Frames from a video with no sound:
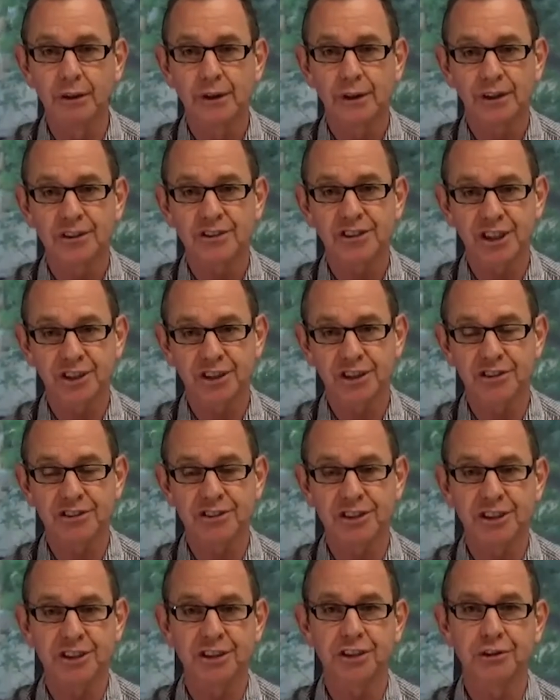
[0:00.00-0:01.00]
And section
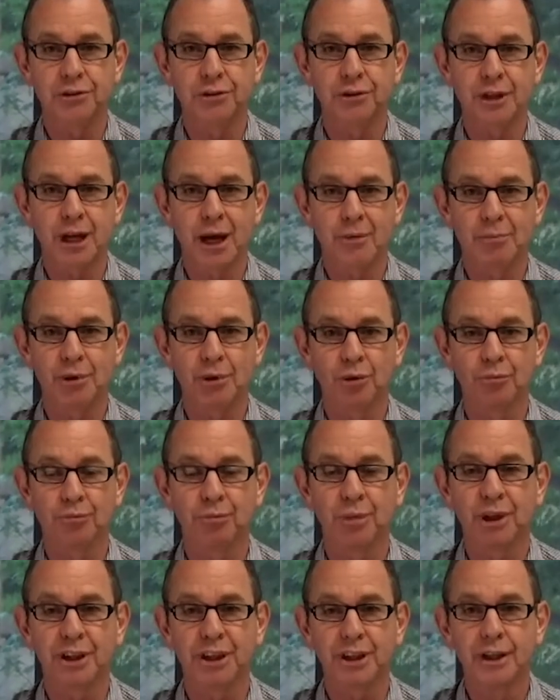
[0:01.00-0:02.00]
62 capital
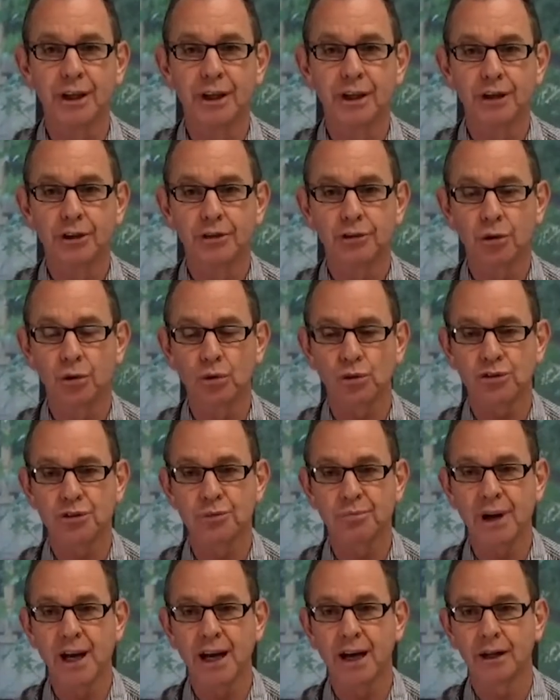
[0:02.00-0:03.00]
B talks
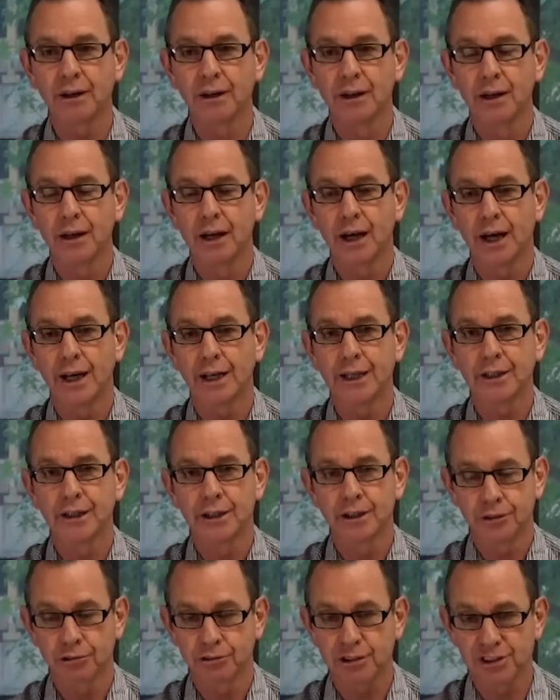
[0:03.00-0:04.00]
about a
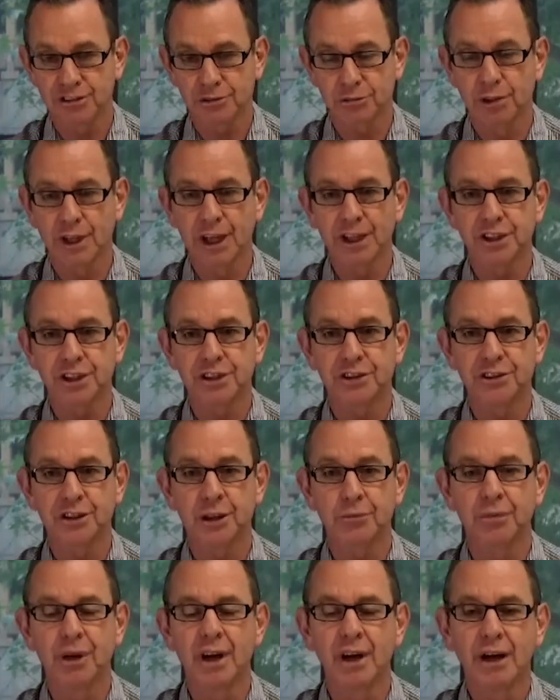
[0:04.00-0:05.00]
trust
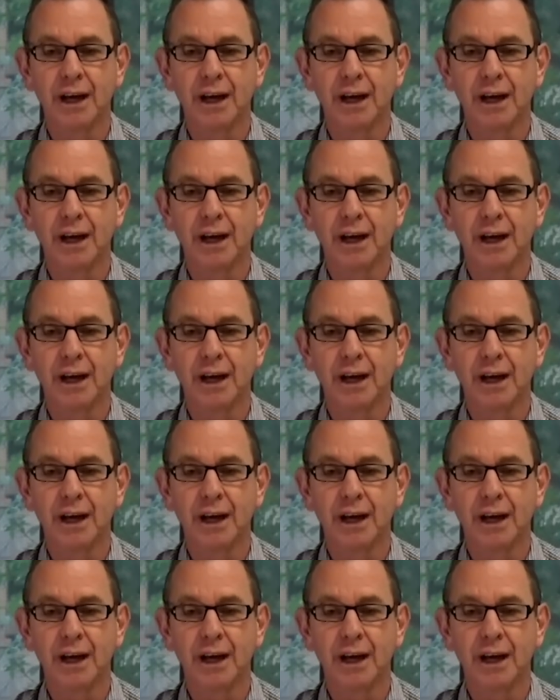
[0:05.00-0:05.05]
relationship,